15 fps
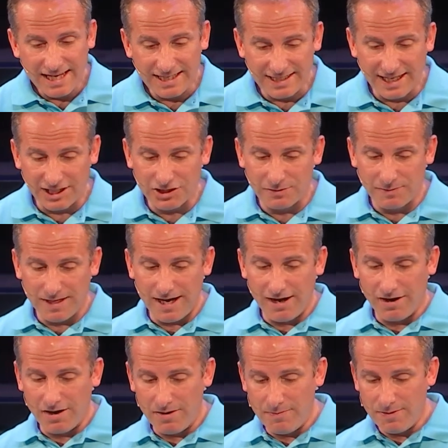and Geshem the
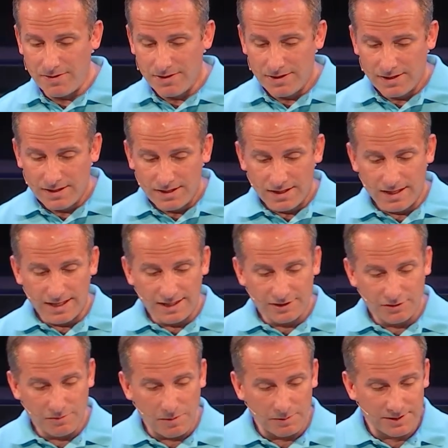Arab,
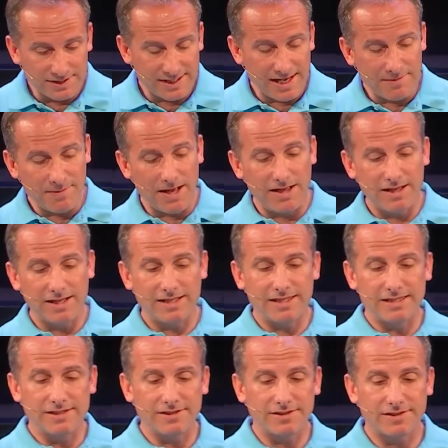so remember Sanballat
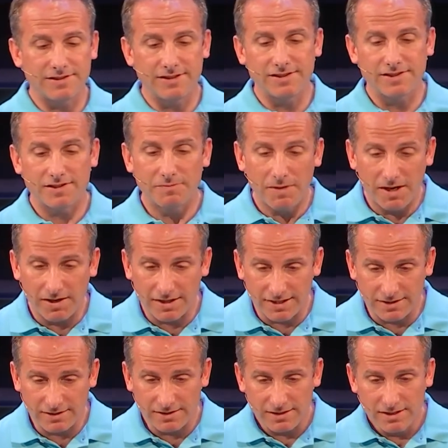is the
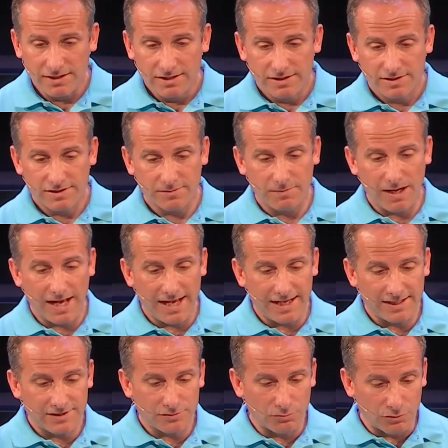Samaritan. Tobiah
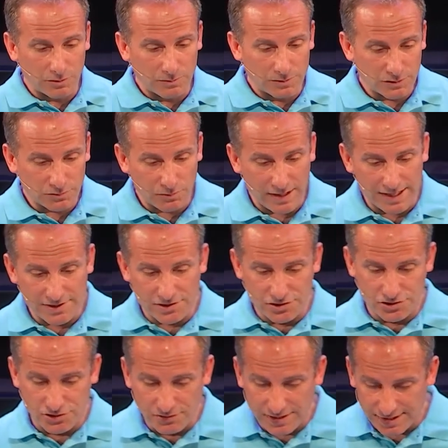has wormed his way into
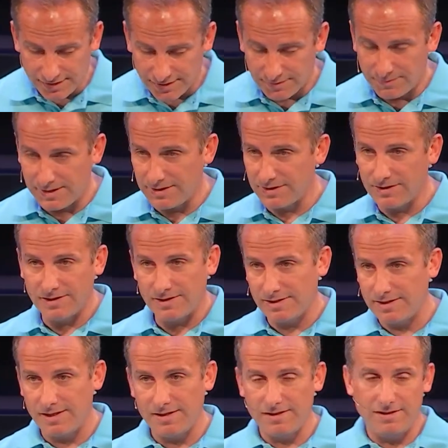Judaism.
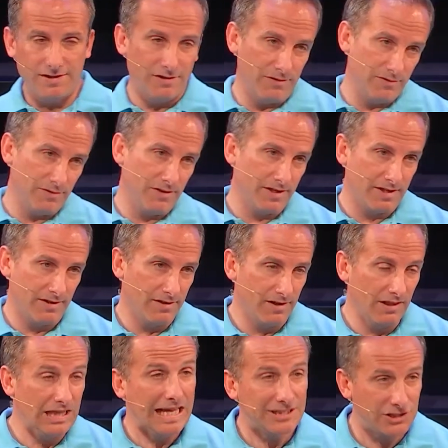He's, you know,
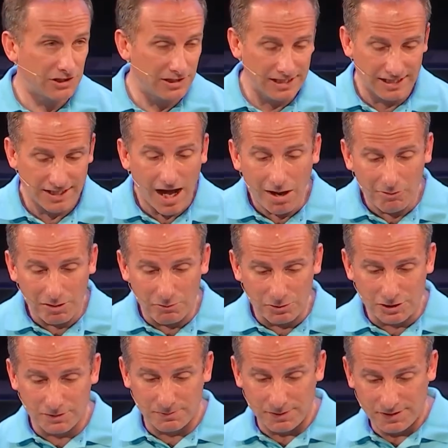allegedly a Yahweh
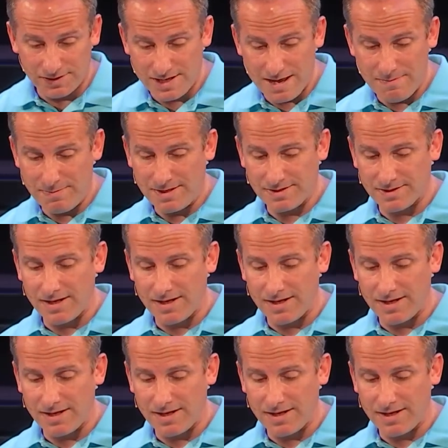worshiper. His name means